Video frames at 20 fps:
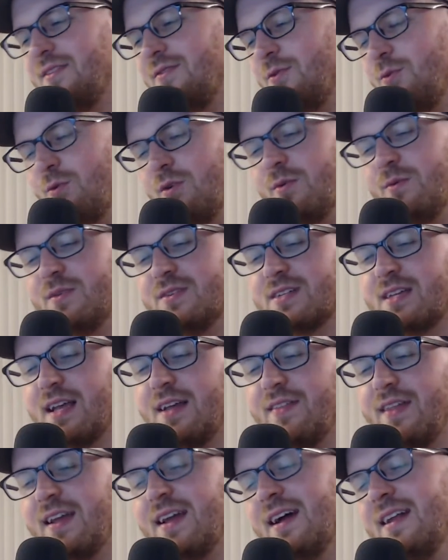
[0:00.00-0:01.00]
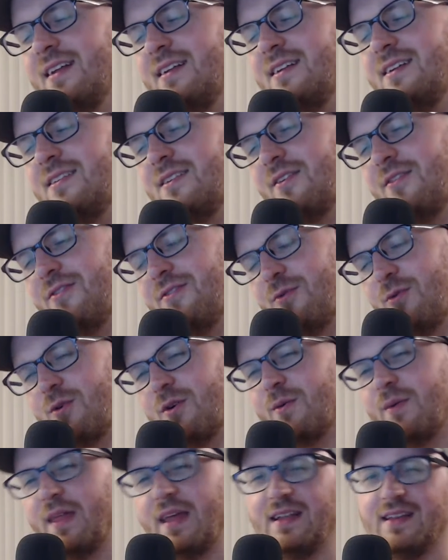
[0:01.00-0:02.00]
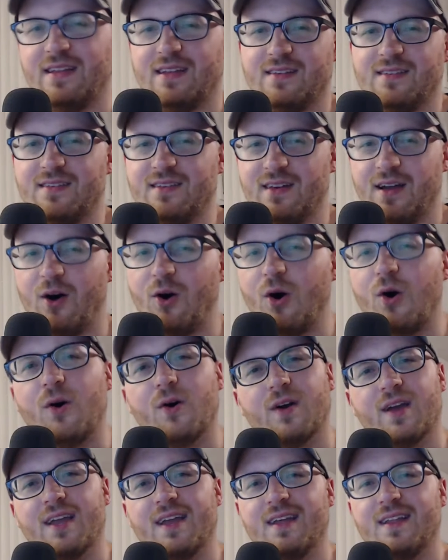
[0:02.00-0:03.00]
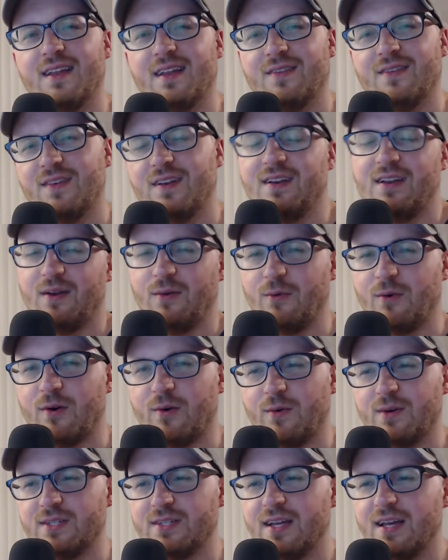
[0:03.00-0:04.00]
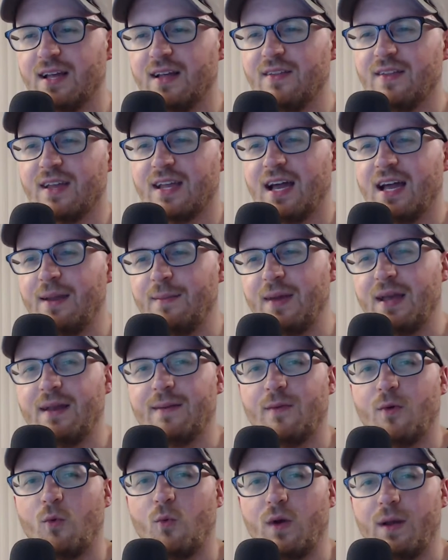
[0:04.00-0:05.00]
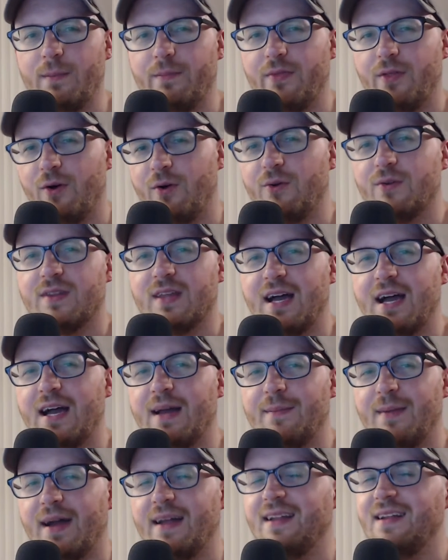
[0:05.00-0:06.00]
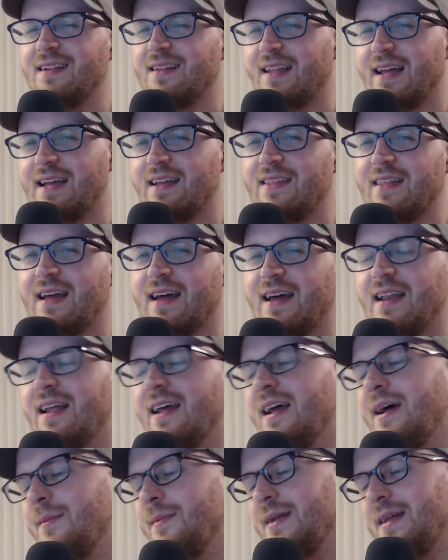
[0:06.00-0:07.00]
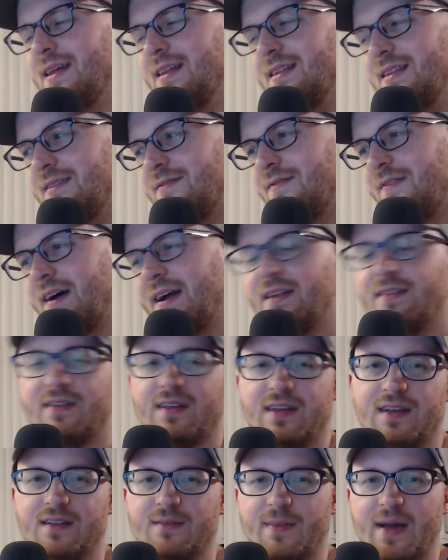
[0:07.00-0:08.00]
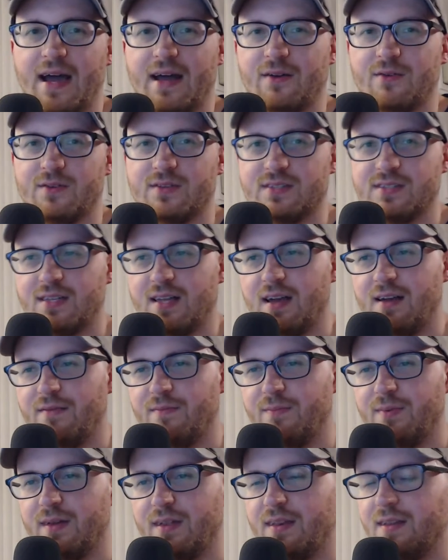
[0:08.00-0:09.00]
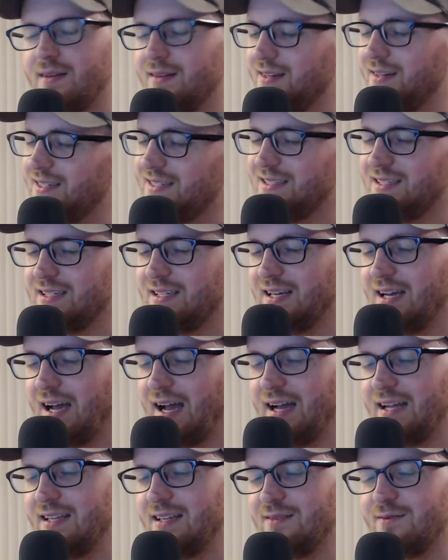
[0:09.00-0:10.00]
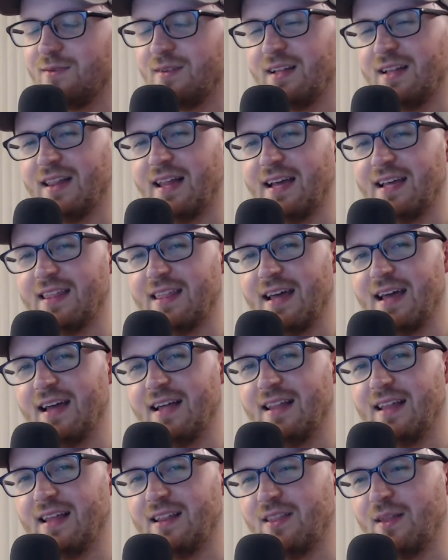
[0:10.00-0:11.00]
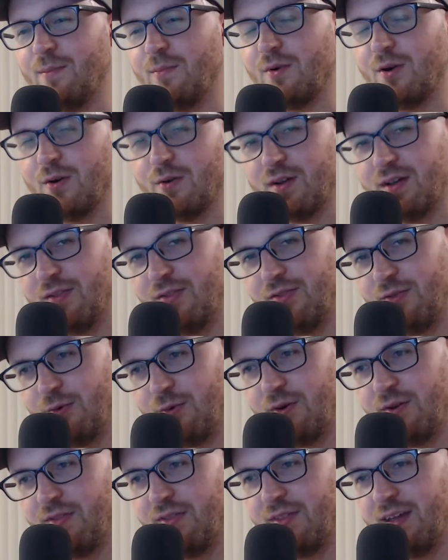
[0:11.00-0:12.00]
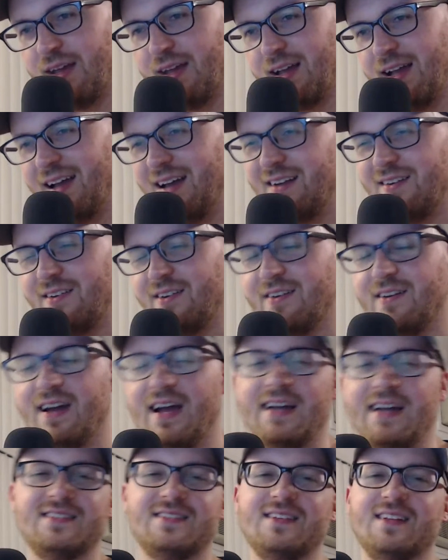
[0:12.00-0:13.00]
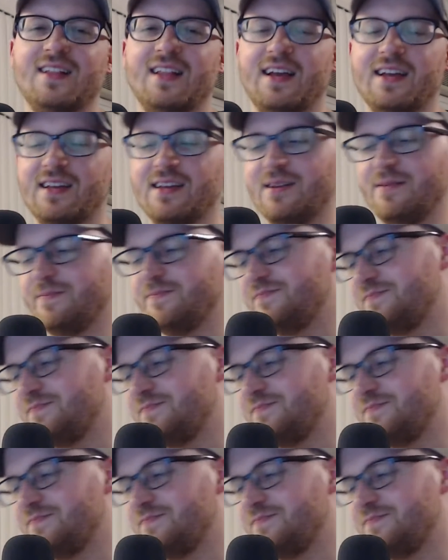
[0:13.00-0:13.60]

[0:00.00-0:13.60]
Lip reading: And they kind of did to Thor what they did to Hulk in Infinity War, which they kind of made him a wimp the whole time. I didn't like that. I mean, he did fight in the end battle and stuff, but I didn't really like that, like the broken Thor thing. I don't know. I just didn't like it.